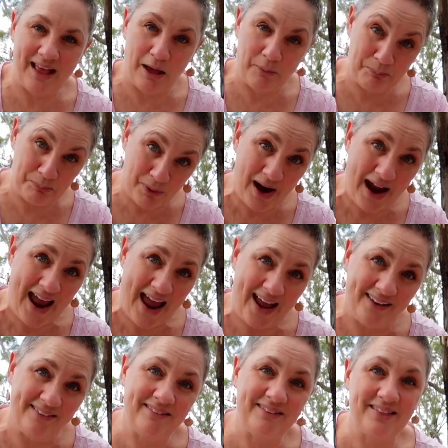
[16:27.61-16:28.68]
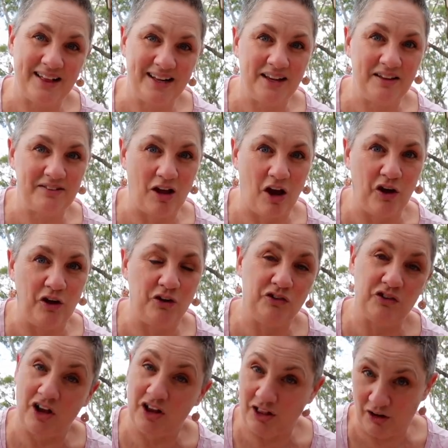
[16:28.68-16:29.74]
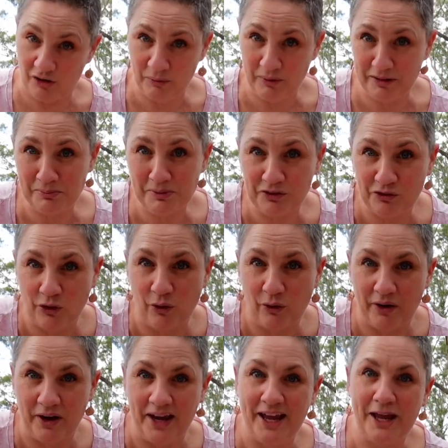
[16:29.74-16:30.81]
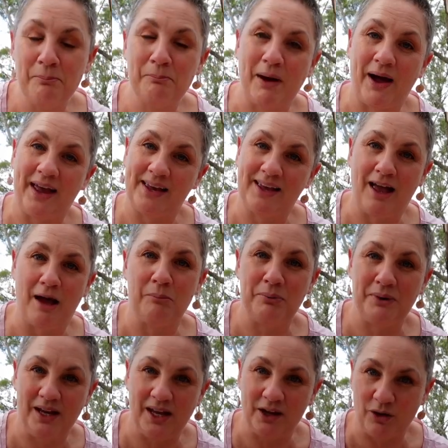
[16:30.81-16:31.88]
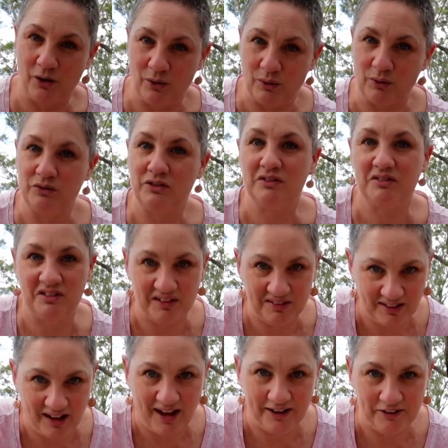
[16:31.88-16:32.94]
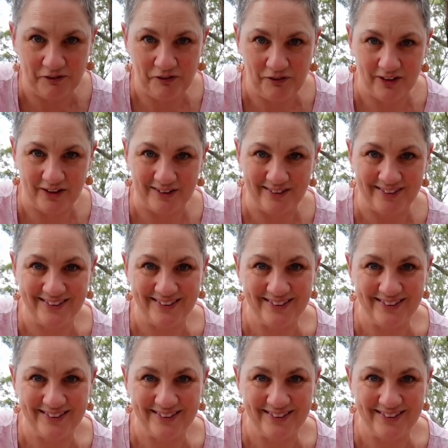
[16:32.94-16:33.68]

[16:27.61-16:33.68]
a brand that is owned along with Midori by a company called Design Fill.